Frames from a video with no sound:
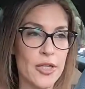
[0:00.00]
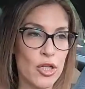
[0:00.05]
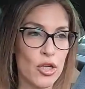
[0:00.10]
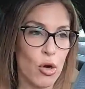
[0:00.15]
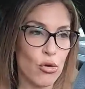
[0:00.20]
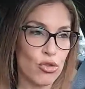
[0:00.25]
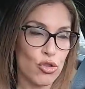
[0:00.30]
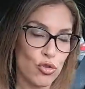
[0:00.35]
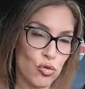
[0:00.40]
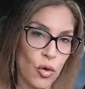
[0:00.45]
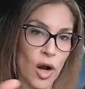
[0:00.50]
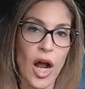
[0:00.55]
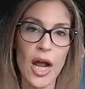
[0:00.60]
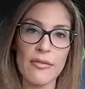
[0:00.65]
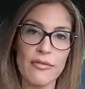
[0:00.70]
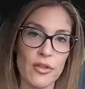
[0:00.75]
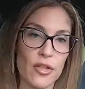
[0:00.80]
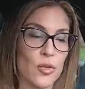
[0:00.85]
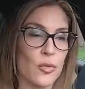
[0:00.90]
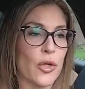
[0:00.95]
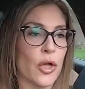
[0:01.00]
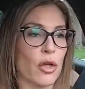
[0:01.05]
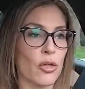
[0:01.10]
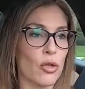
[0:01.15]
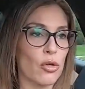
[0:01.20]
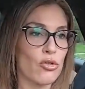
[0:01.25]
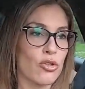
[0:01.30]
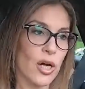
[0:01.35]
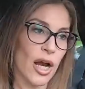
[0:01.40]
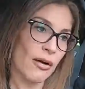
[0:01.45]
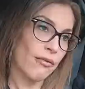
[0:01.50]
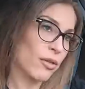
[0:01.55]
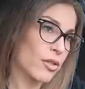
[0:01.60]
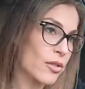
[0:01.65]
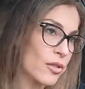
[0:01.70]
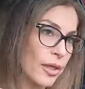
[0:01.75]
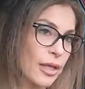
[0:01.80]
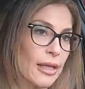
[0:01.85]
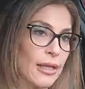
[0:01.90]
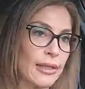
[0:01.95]
you know, drivers, we all know
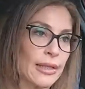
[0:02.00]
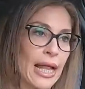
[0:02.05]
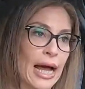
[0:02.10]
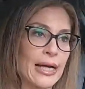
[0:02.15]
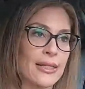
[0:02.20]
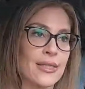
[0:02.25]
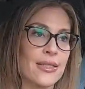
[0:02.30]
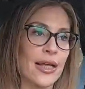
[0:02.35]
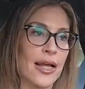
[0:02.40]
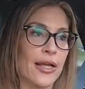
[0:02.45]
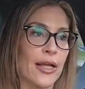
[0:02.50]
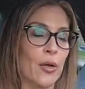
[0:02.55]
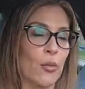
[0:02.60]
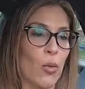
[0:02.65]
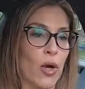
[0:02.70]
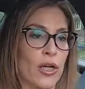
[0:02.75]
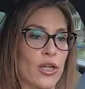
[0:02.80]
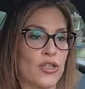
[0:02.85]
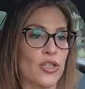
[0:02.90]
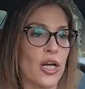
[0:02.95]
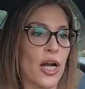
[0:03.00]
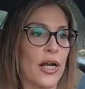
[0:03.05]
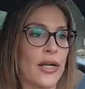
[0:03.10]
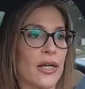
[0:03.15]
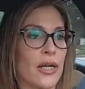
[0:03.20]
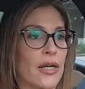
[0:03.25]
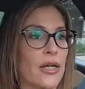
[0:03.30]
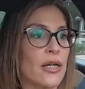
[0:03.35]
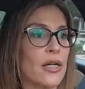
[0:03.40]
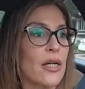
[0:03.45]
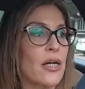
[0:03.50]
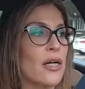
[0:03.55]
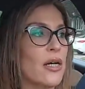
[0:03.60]
drivers, last second want to try to,